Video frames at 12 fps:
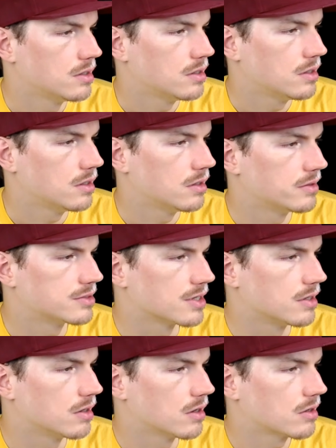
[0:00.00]

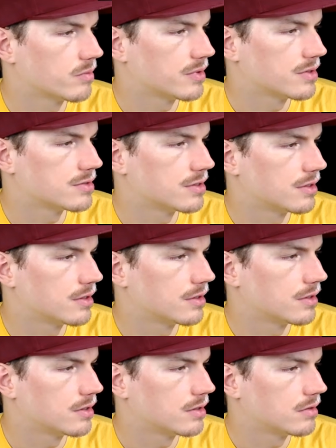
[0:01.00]
Our
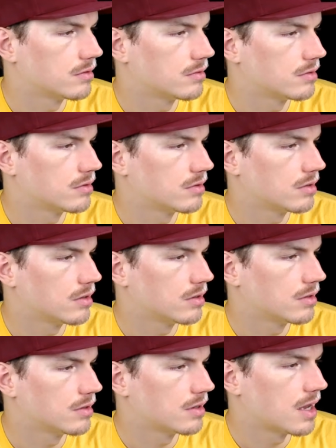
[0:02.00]
competitor
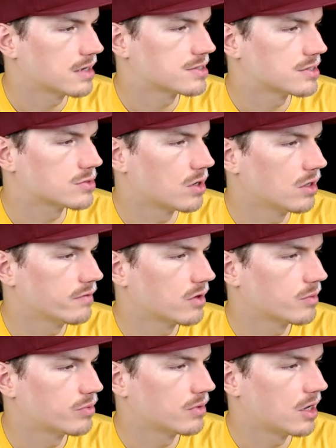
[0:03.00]
access all of our
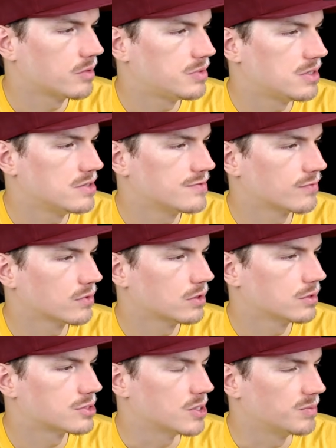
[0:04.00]
IPs for a
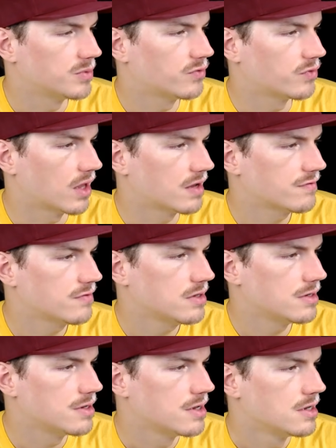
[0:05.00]
simple flat fee.
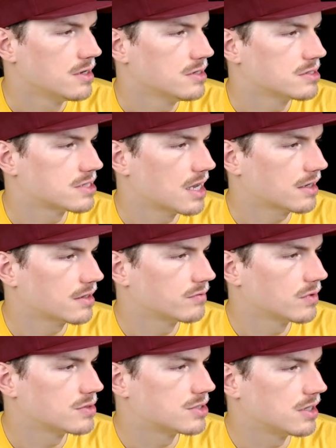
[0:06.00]
Static and
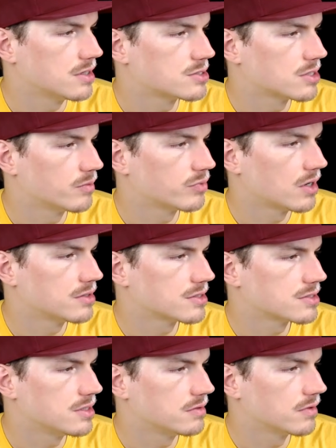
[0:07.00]
rotating. Some projects
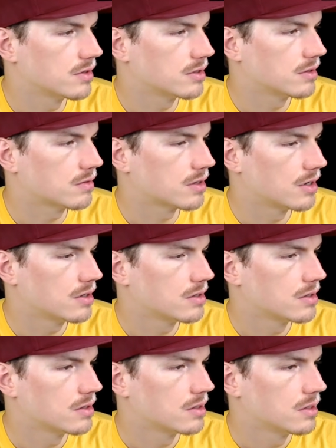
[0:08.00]
need rotating. Okay.
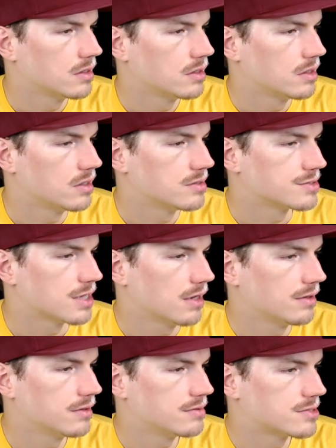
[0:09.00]

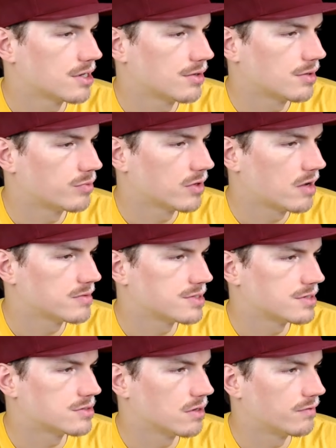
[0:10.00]
Sounding promising
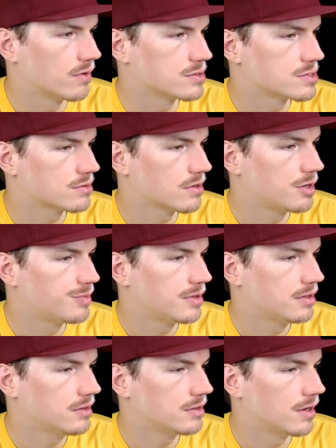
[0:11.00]
so far. Scraping.
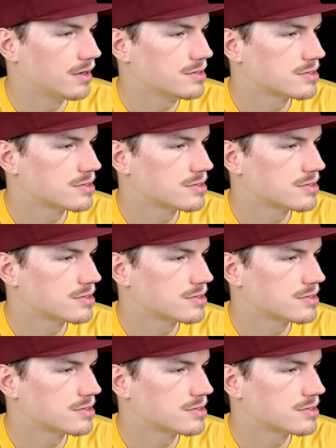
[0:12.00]
Nice.